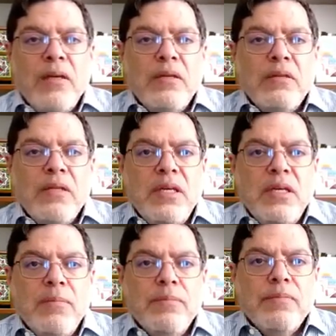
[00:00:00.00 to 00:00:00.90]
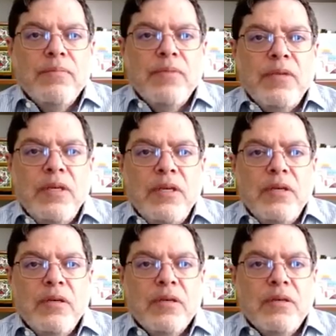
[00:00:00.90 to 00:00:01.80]
the
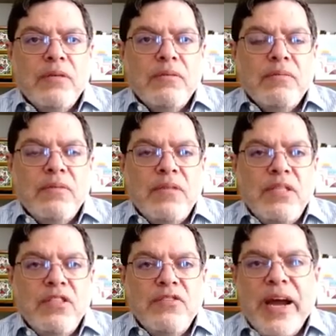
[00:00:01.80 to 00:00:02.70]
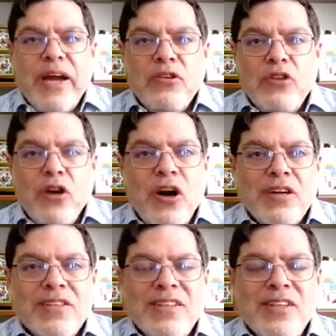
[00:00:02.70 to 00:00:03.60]
ceasefire
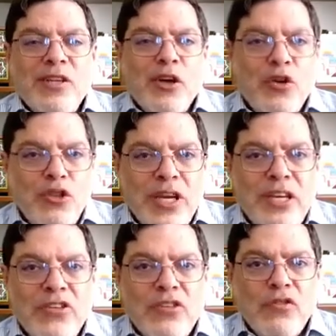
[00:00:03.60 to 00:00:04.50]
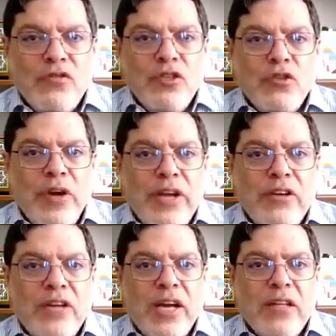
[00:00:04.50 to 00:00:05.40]
talks and the negotiations over
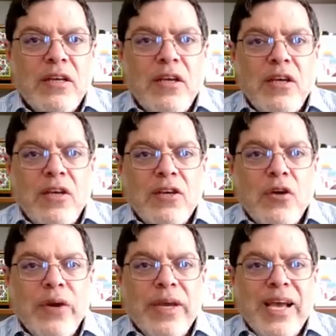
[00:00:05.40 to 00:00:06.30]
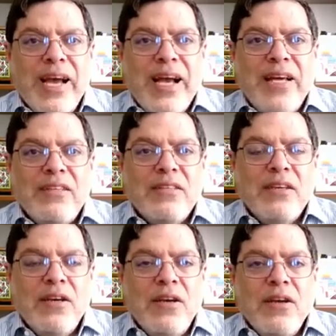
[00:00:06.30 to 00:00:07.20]
Ukraine are not going as